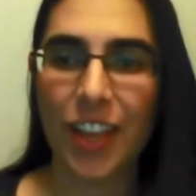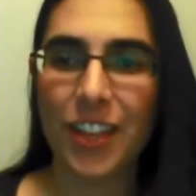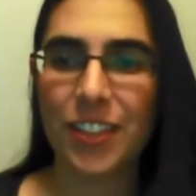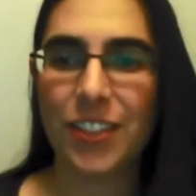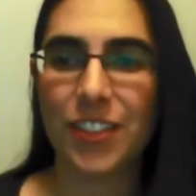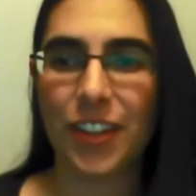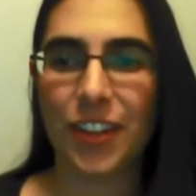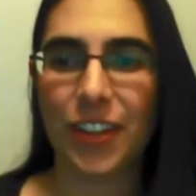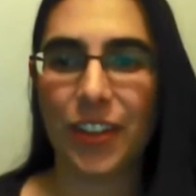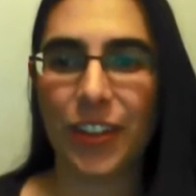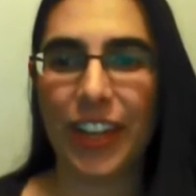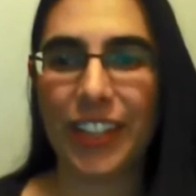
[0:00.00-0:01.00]

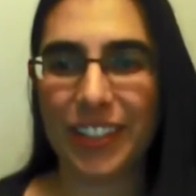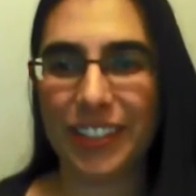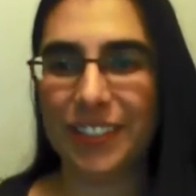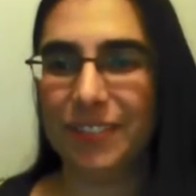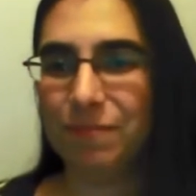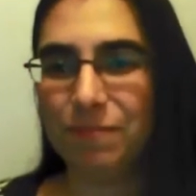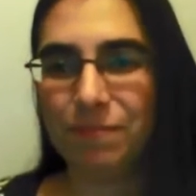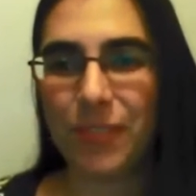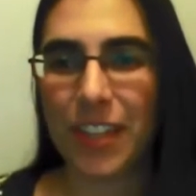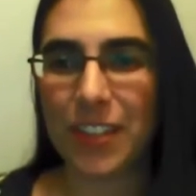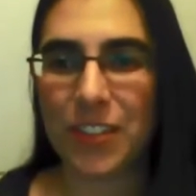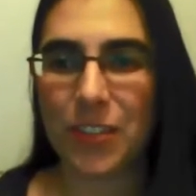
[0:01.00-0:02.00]
So I didn't
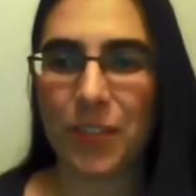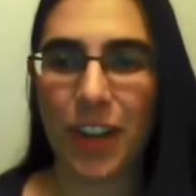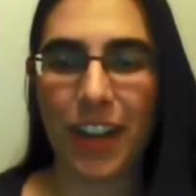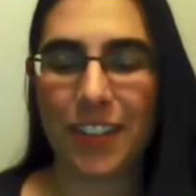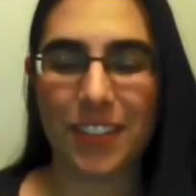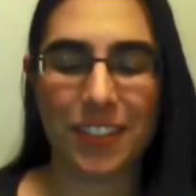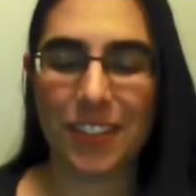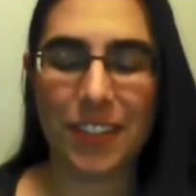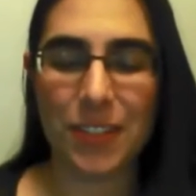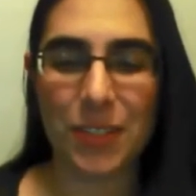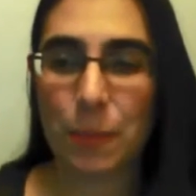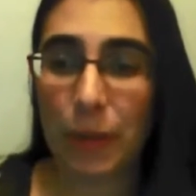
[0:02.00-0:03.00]
get too far. I just
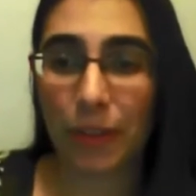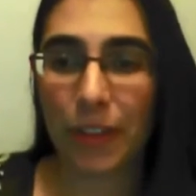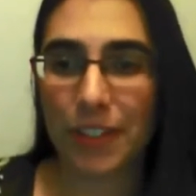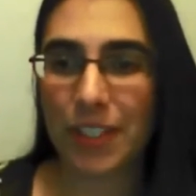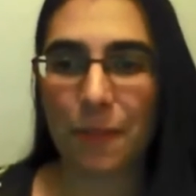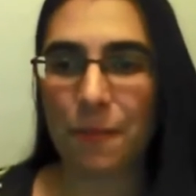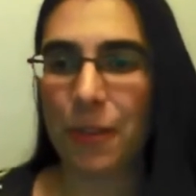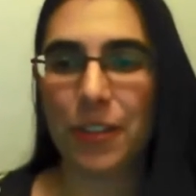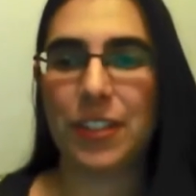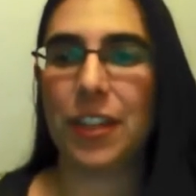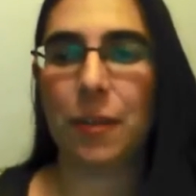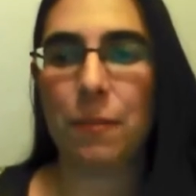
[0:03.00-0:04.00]
didn't spend a lot of time
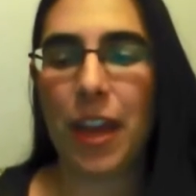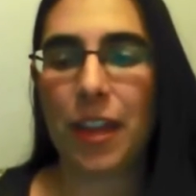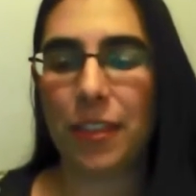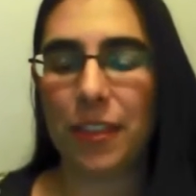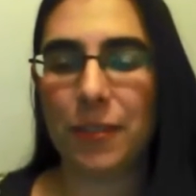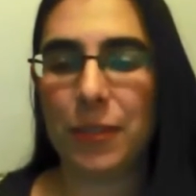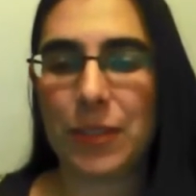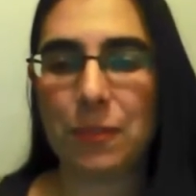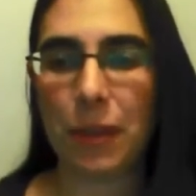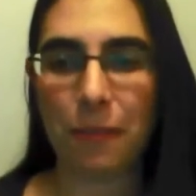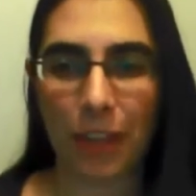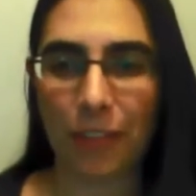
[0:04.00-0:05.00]
focusing on math. It wasn't
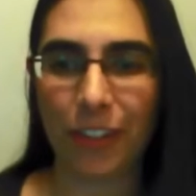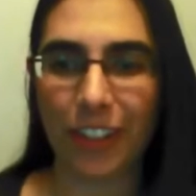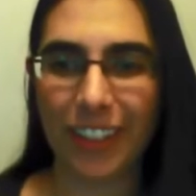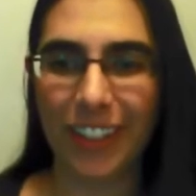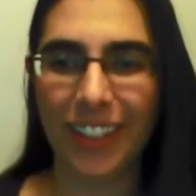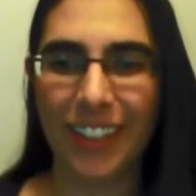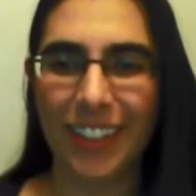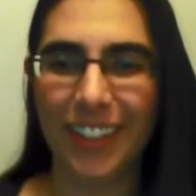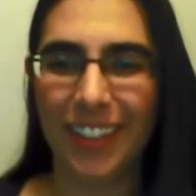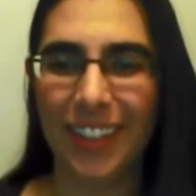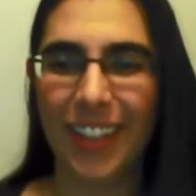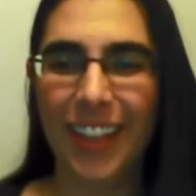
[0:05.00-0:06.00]
my favorite.
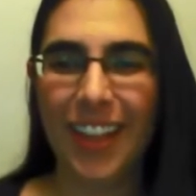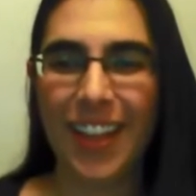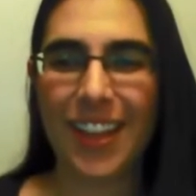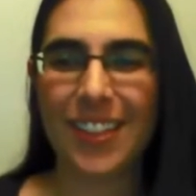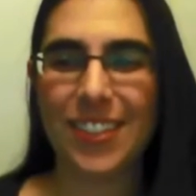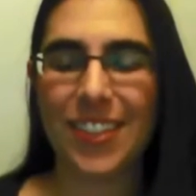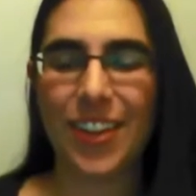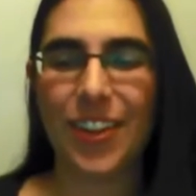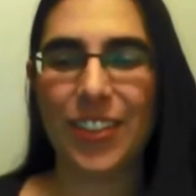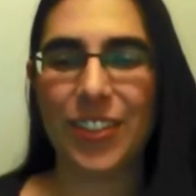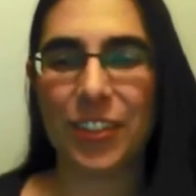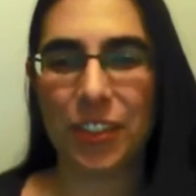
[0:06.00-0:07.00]
And so
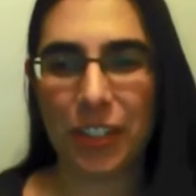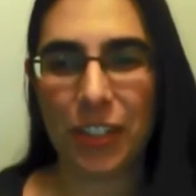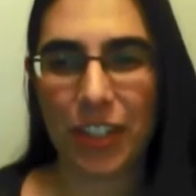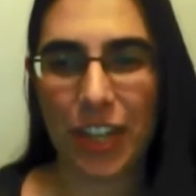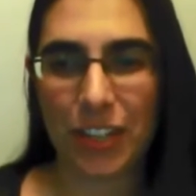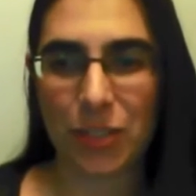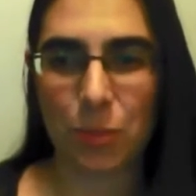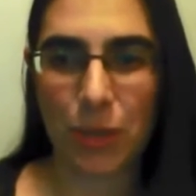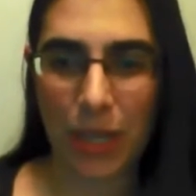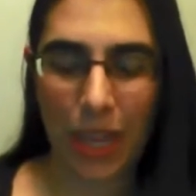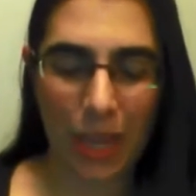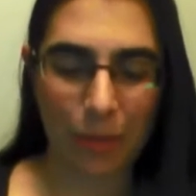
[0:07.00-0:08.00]
I took linear
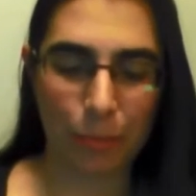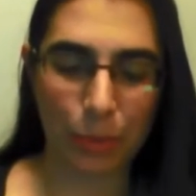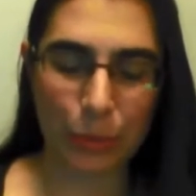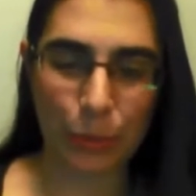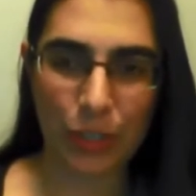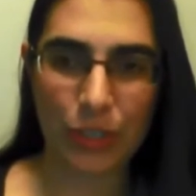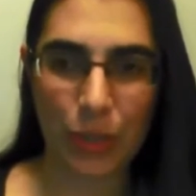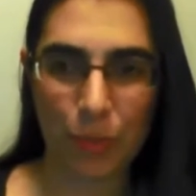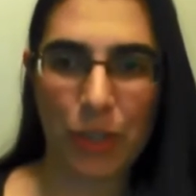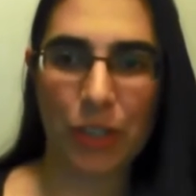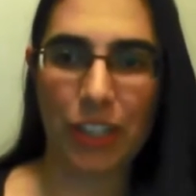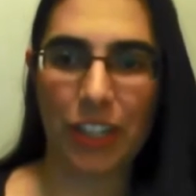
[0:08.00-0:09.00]
algebra at Blue Ridge
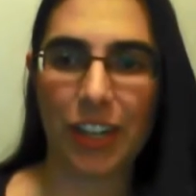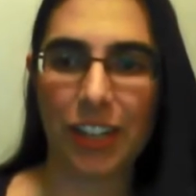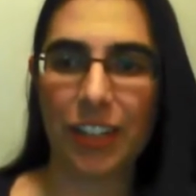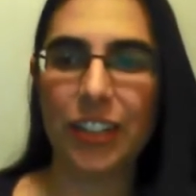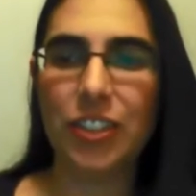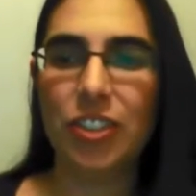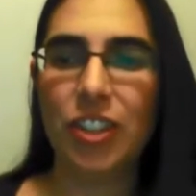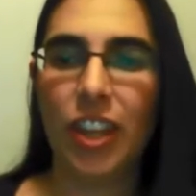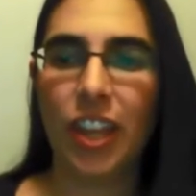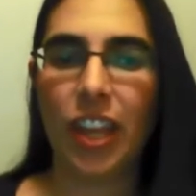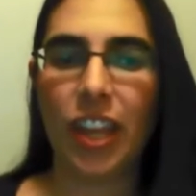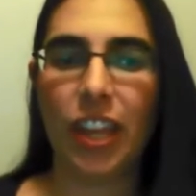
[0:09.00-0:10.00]
Community College.
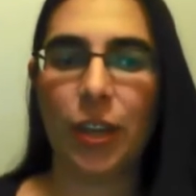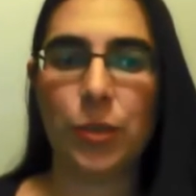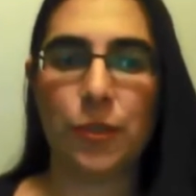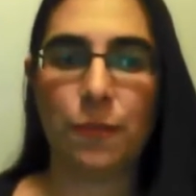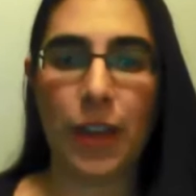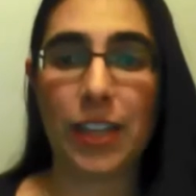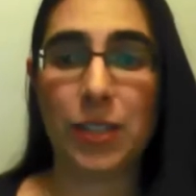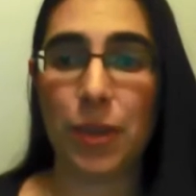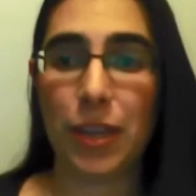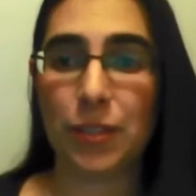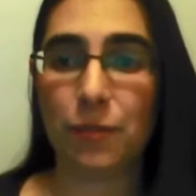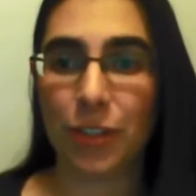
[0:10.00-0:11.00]
And it was a
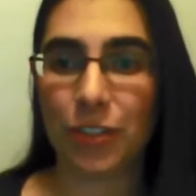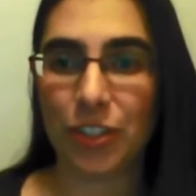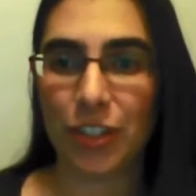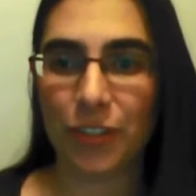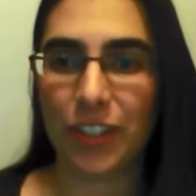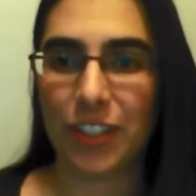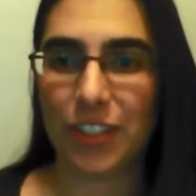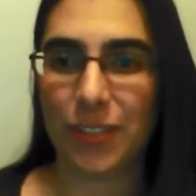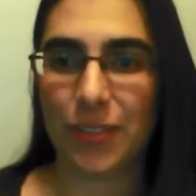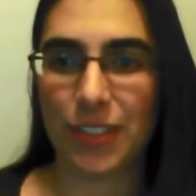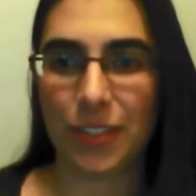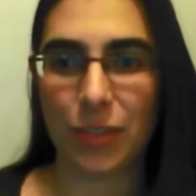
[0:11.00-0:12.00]
fast-paced version of it because it
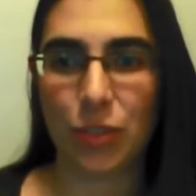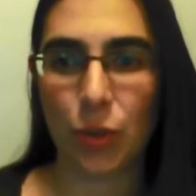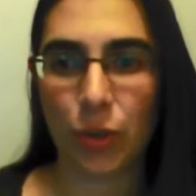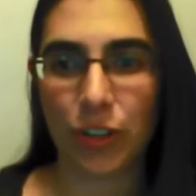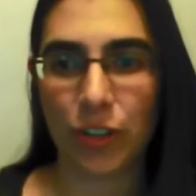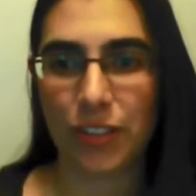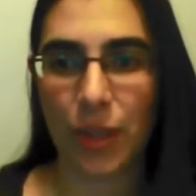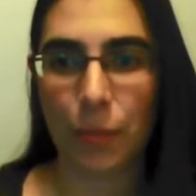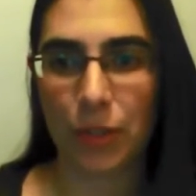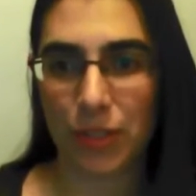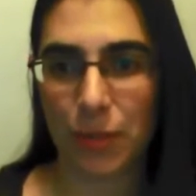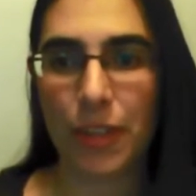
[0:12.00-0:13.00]
was in a shorter
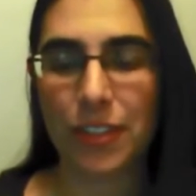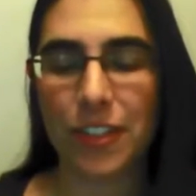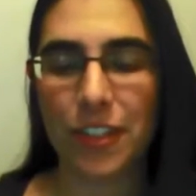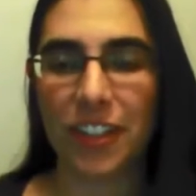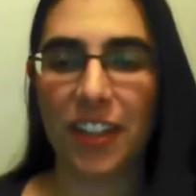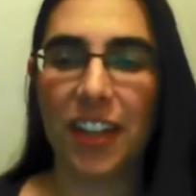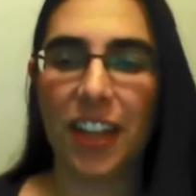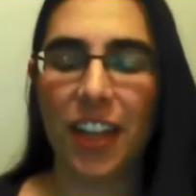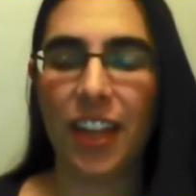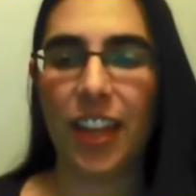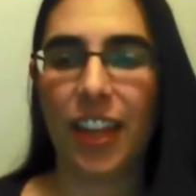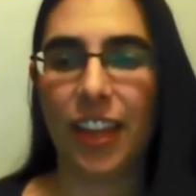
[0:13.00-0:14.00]
summer semester.
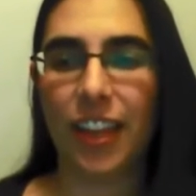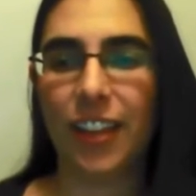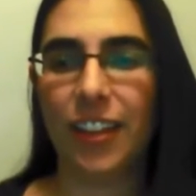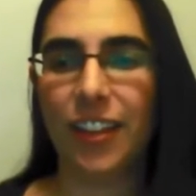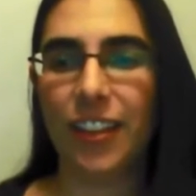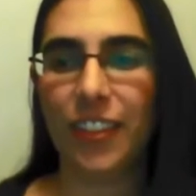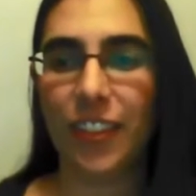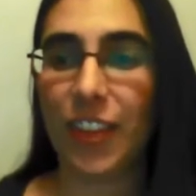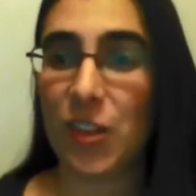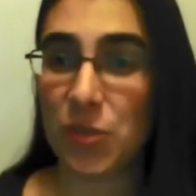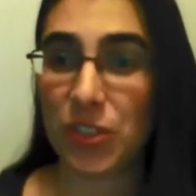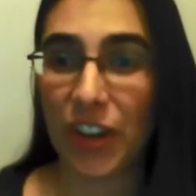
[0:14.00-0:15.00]
and
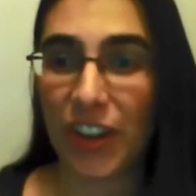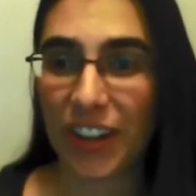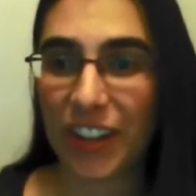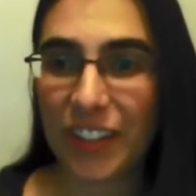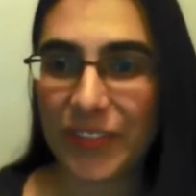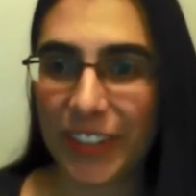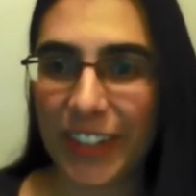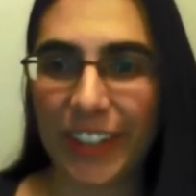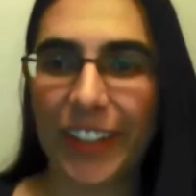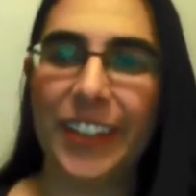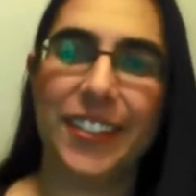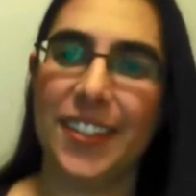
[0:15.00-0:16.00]
it was hard, but I
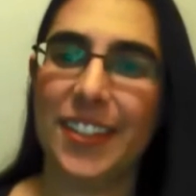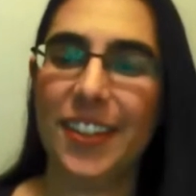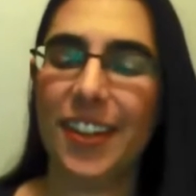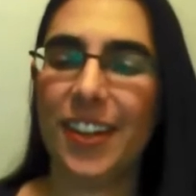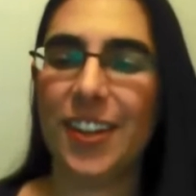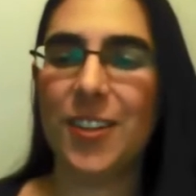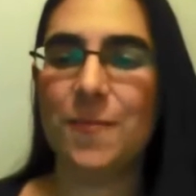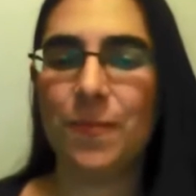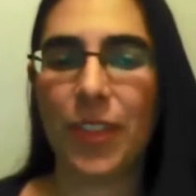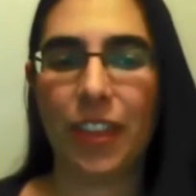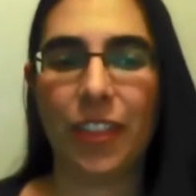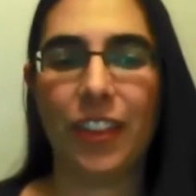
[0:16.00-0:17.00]
liked it.
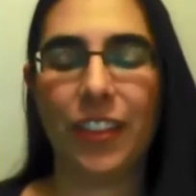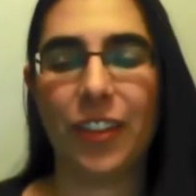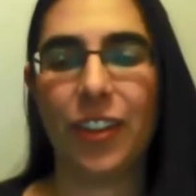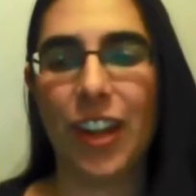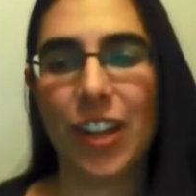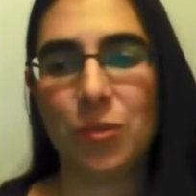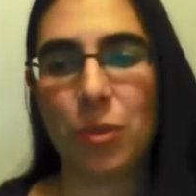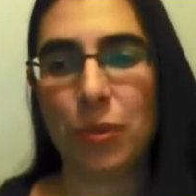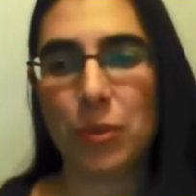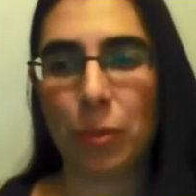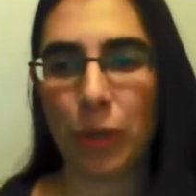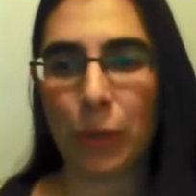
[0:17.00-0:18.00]
I thought linear algebra
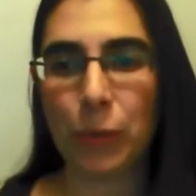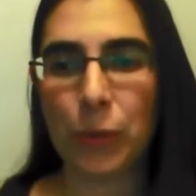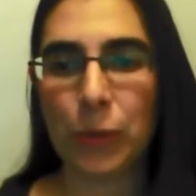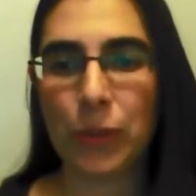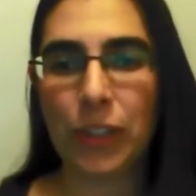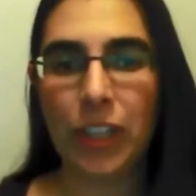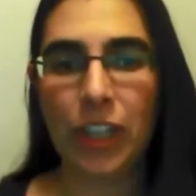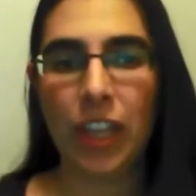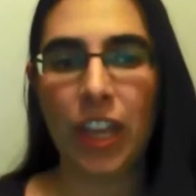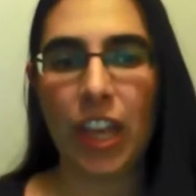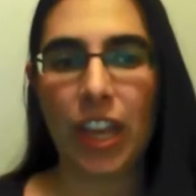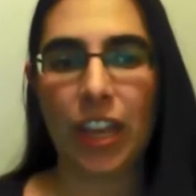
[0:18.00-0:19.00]
was pretty cool.
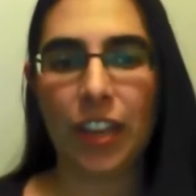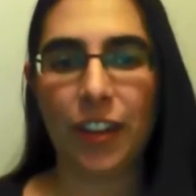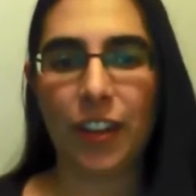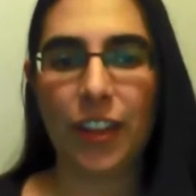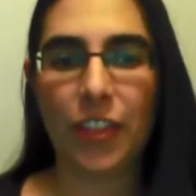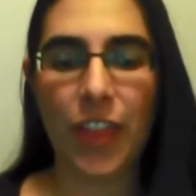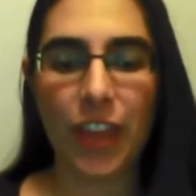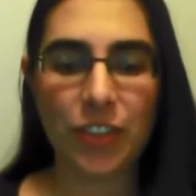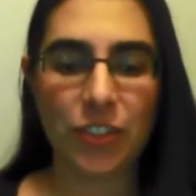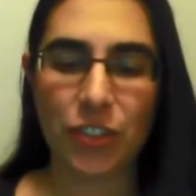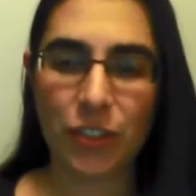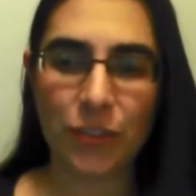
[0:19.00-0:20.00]
And that
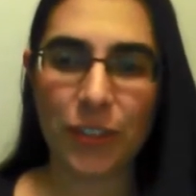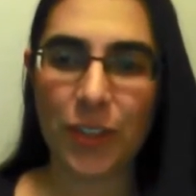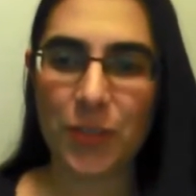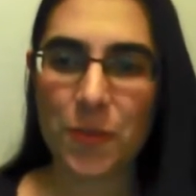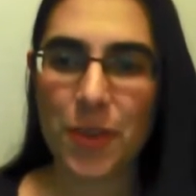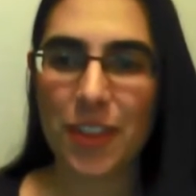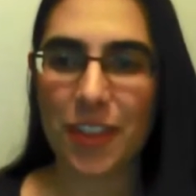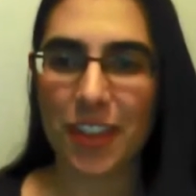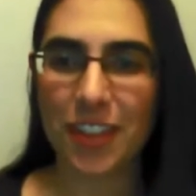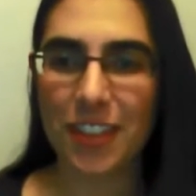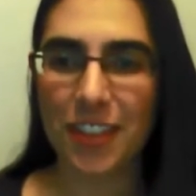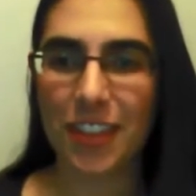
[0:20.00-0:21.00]
should have given me the hint